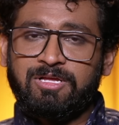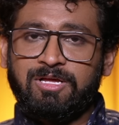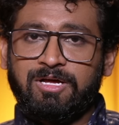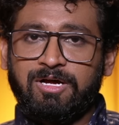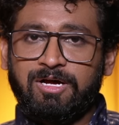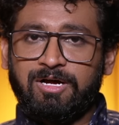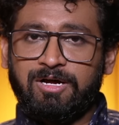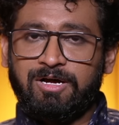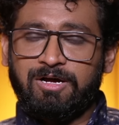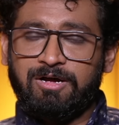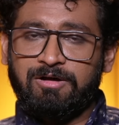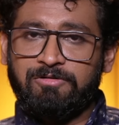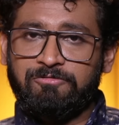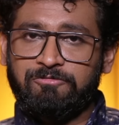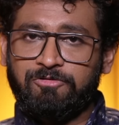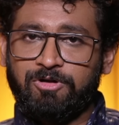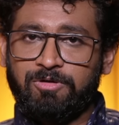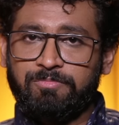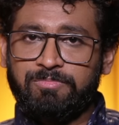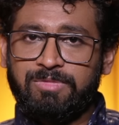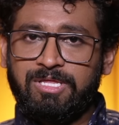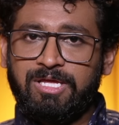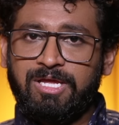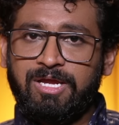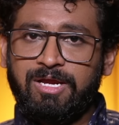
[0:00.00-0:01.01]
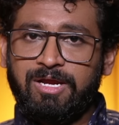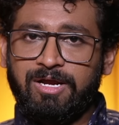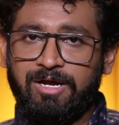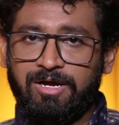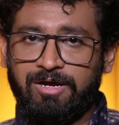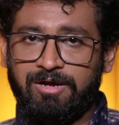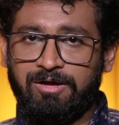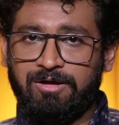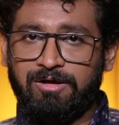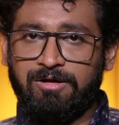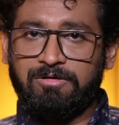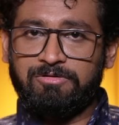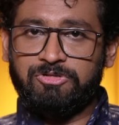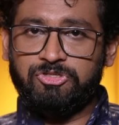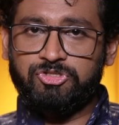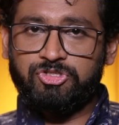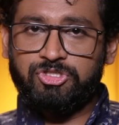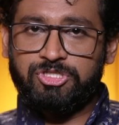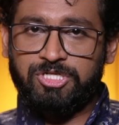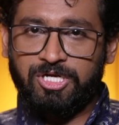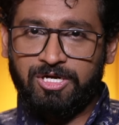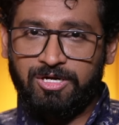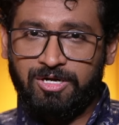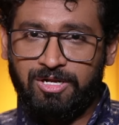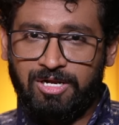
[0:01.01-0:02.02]
from the
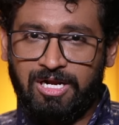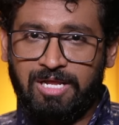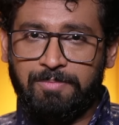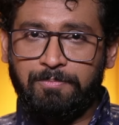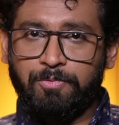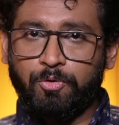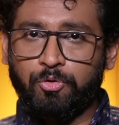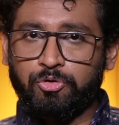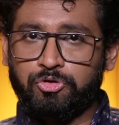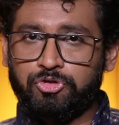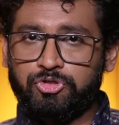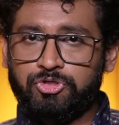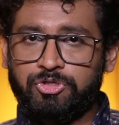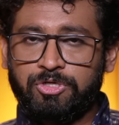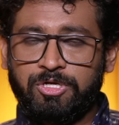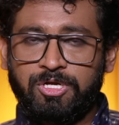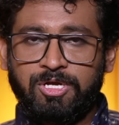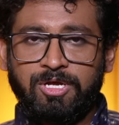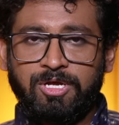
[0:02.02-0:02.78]
general approach,